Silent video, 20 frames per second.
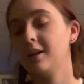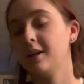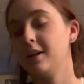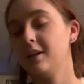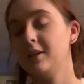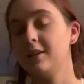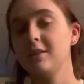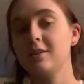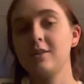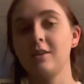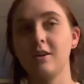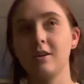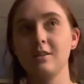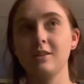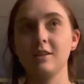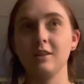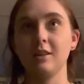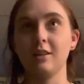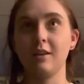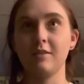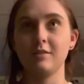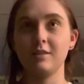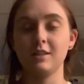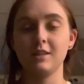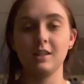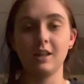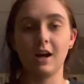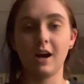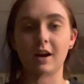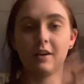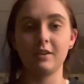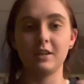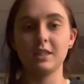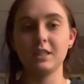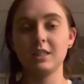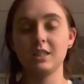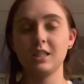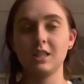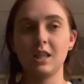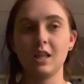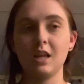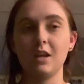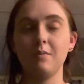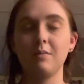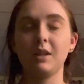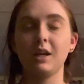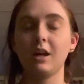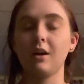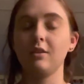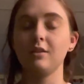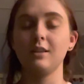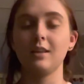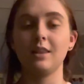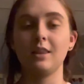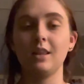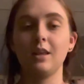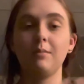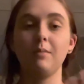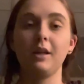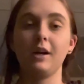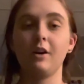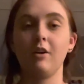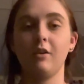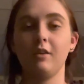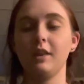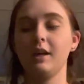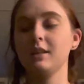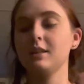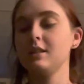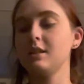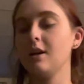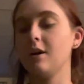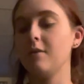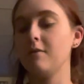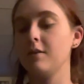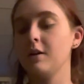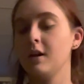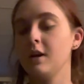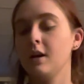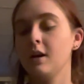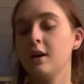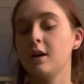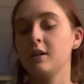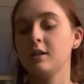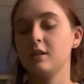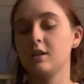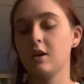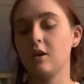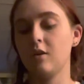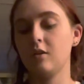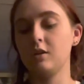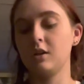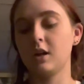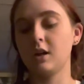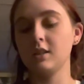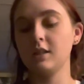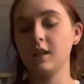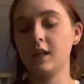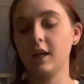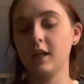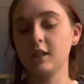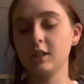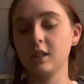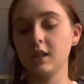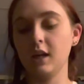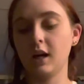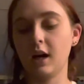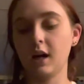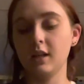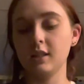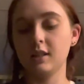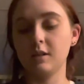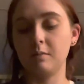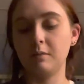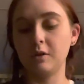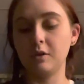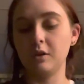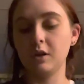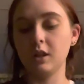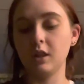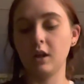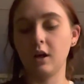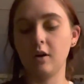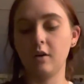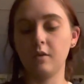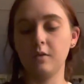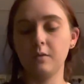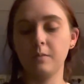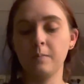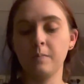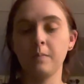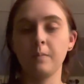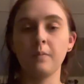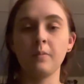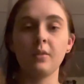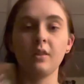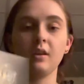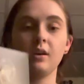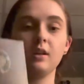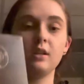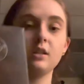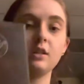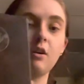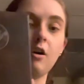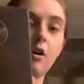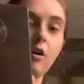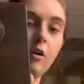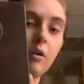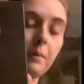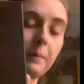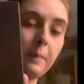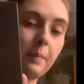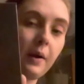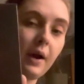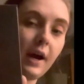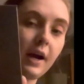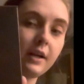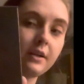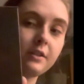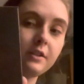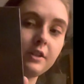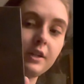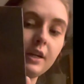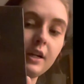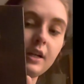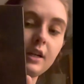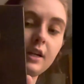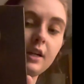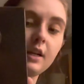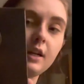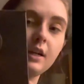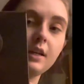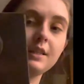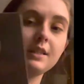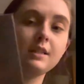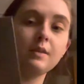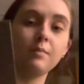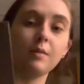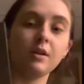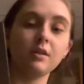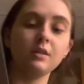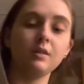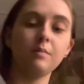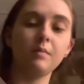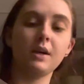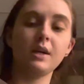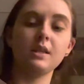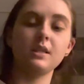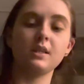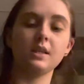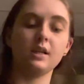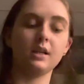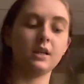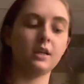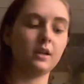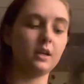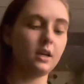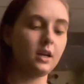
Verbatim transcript: And Dawson loves the Irish theme, the Celtic theme, like all that stuff. So Dawson actually got some new cologne. It's called Patrick. smells amazing.